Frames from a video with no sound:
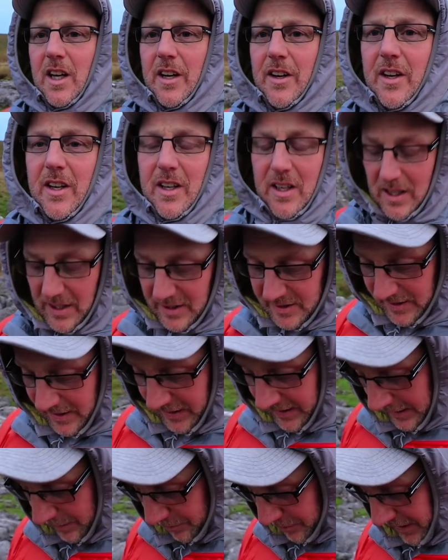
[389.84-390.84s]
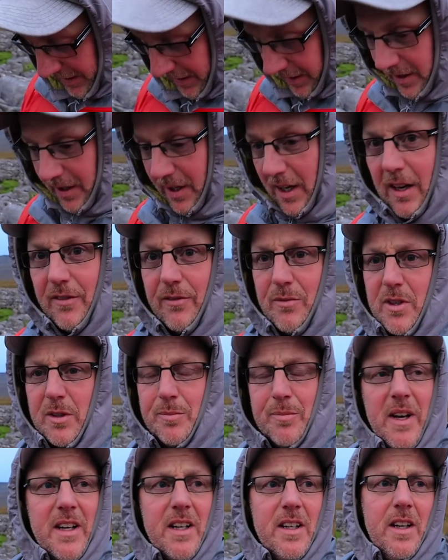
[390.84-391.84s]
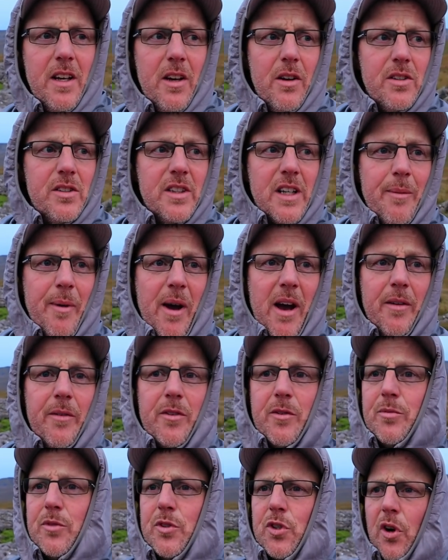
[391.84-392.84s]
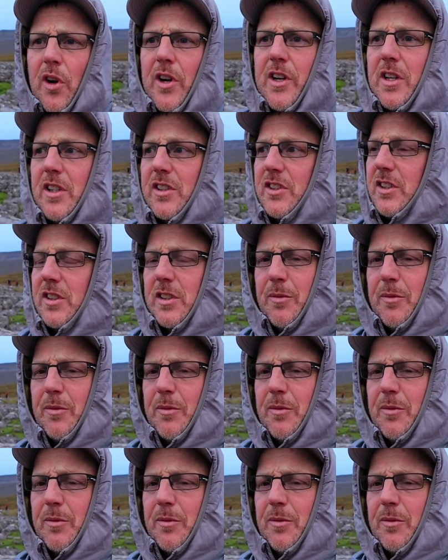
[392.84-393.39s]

done, he come down, he's made it, you know, he's come out and joined us.